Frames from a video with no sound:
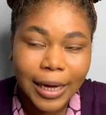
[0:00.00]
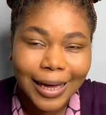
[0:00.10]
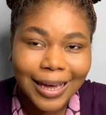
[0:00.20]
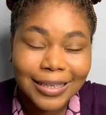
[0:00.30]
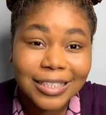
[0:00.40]

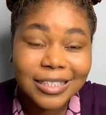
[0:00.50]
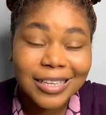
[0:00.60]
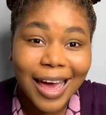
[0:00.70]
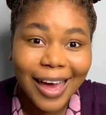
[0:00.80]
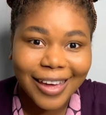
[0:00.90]
gets
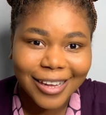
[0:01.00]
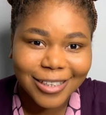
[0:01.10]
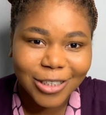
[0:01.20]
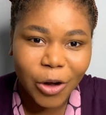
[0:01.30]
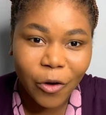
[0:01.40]

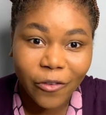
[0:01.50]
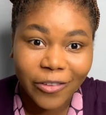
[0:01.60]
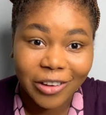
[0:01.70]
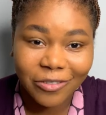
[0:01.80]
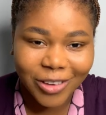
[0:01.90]
tired of
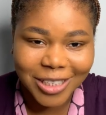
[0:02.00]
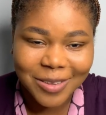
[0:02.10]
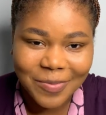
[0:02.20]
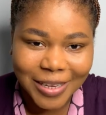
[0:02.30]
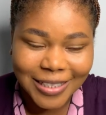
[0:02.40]

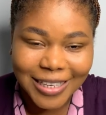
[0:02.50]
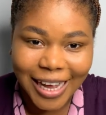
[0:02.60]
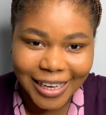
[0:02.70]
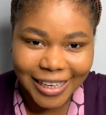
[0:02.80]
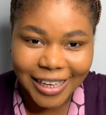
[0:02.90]
investment,
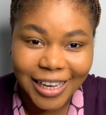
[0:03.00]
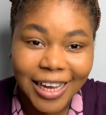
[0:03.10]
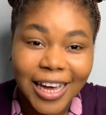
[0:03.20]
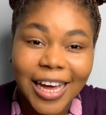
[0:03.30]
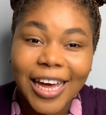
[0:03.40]
honey.
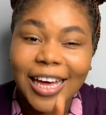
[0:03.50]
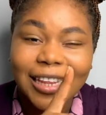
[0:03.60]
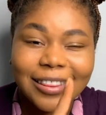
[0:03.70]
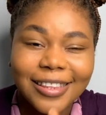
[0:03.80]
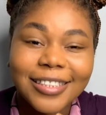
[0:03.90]

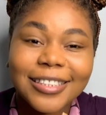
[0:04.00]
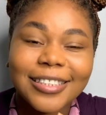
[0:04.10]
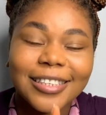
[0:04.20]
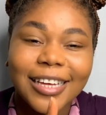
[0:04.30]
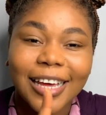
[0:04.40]
This
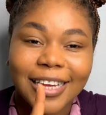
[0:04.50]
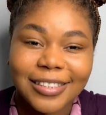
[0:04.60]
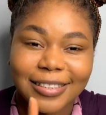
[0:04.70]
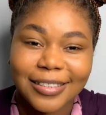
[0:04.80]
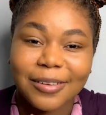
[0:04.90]
is
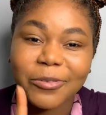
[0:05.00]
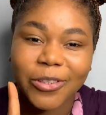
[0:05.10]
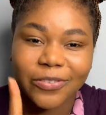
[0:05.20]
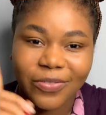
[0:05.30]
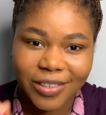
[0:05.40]
the time to
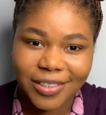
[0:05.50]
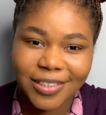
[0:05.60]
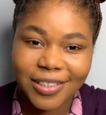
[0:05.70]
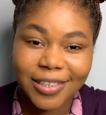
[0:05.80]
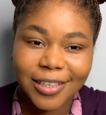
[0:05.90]

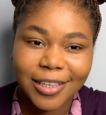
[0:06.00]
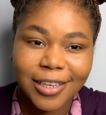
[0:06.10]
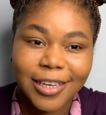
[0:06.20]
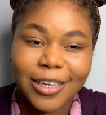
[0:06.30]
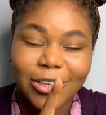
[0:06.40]
invest.
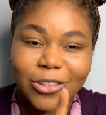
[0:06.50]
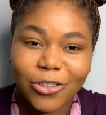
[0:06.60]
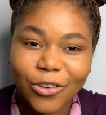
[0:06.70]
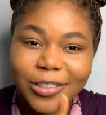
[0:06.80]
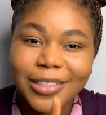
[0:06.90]

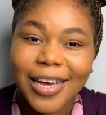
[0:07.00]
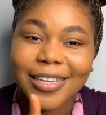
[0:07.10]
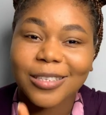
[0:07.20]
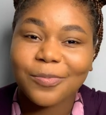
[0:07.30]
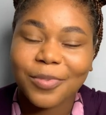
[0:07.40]
Don't
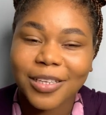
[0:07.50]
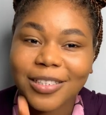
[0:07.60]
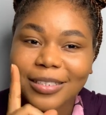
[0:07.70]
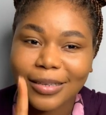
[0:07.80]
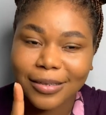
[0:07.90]
expect
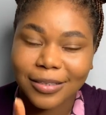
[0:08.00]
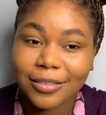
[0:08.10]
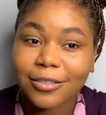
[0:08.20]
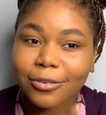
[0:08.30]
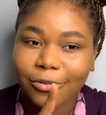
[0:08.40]

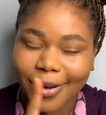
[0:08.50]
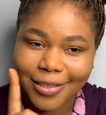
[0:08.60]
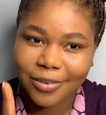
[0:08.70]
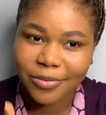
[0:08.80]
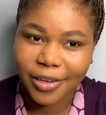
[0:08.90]
success right
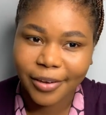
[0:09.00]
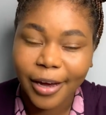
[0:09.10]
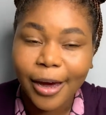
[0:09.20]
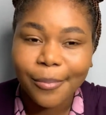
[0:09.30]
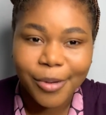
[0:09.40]
away,
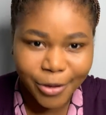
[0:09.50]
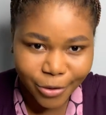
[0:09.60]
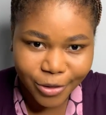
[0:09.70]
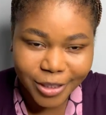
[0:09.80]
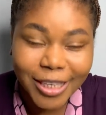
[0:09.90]

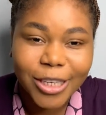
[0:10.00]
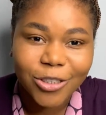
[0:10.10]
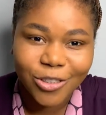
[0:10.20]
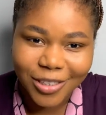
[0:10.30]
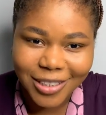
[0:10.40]
because
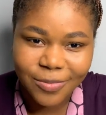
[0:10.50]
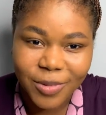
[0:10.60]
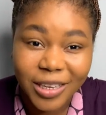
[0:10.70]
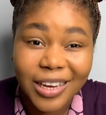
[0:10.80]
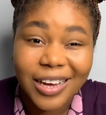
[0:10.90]
trust me,
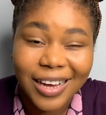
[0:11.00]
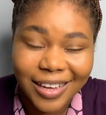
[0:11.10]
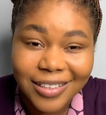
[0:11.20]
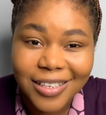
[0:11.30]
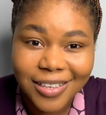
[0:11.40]

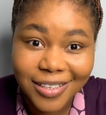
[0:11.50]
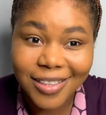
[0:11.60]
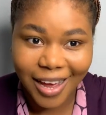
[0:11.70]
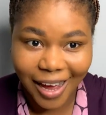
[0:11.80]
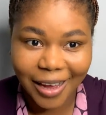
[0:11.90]
it takes
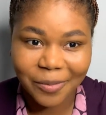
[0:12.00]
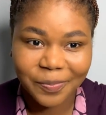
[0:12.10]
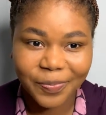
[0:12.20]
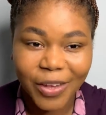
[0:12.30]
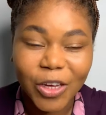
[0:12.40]
time.
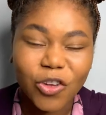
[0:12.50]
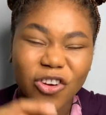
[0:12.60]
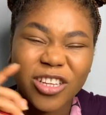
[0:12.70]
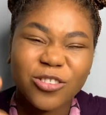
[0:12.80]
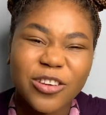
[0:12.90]
You
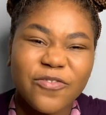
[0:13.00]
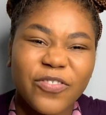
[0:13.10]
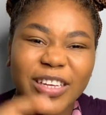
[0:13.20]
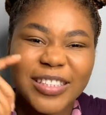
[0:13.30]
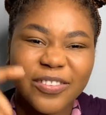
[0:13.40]
need to
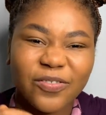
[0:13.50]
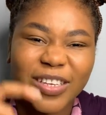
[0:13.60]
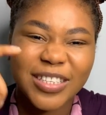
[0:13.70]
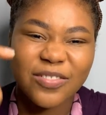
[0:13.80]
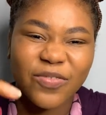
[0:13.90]
invest in the
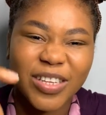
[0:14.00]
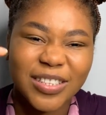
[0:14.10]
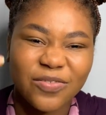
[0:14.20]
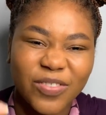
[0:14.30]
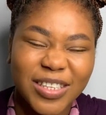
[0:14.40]
business,
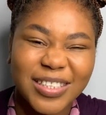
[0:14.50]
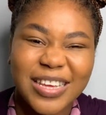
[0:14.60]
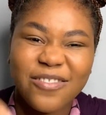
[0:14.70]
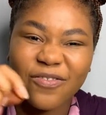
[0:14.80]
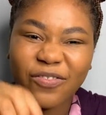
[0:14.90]

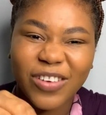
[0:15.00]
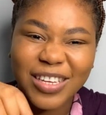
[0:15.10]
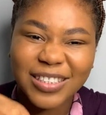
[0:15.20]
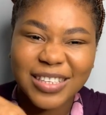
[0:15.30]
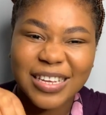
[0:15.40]
invest